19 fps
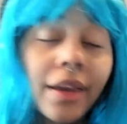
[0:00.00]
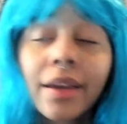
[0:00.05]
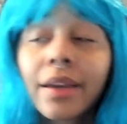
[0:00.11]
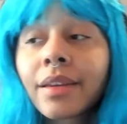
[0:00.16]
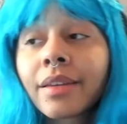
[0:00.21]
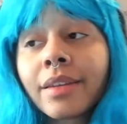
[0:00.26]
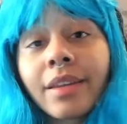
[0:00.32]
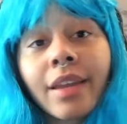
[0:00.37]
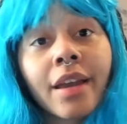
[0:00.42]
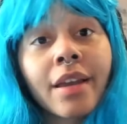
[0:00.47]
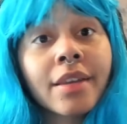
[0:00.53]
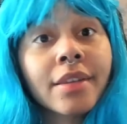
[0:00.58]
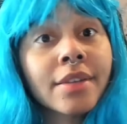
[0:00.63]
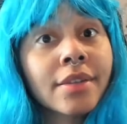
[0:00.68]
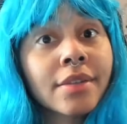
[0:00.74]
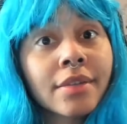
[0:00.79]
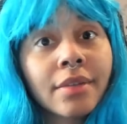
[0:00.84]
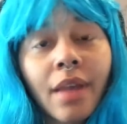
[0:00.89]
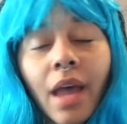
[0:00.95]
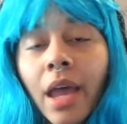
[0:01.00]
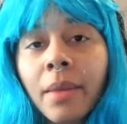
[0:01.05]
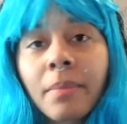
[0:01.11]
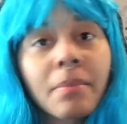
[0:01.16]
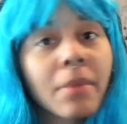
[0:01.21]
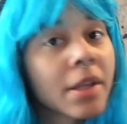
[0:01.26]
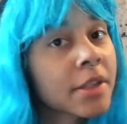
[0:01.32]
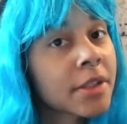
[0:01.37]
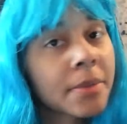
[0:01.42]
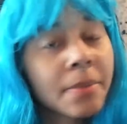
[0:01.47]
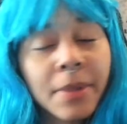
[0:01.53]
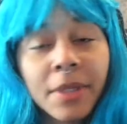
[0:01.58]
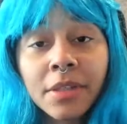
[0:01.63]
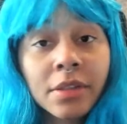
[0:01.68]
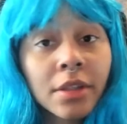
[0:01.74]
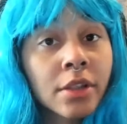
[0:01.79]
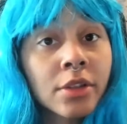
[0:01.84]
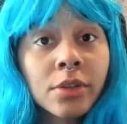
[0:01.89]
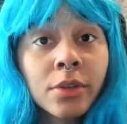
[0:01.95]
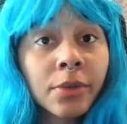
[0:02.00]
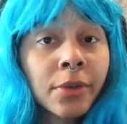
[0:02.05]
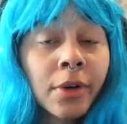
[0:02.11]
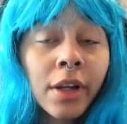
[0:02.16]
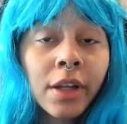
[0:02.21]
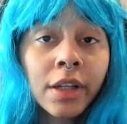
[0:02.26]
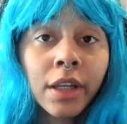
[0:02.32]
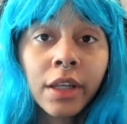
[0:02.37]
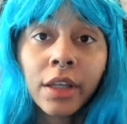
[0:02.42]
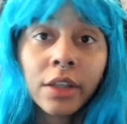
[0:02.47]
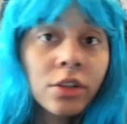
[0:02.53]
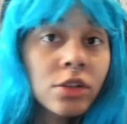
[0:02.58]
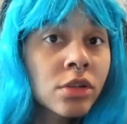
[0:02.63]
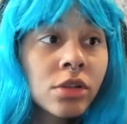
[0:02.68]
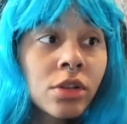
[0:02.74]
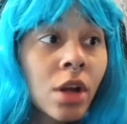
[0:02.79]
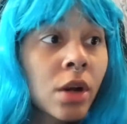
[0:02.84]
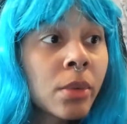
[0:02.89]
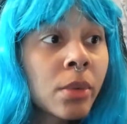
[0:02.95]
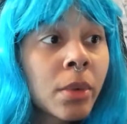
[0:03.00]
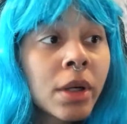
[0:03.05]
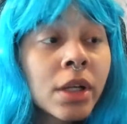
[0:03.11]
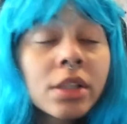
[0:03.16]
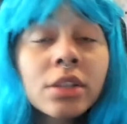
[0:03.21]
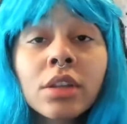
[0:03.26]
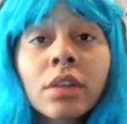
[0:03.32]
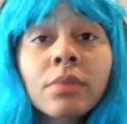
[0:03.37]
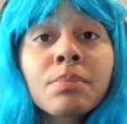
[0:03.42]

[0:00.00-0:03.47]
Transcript: Yes, I must be schizophrenic. You know what?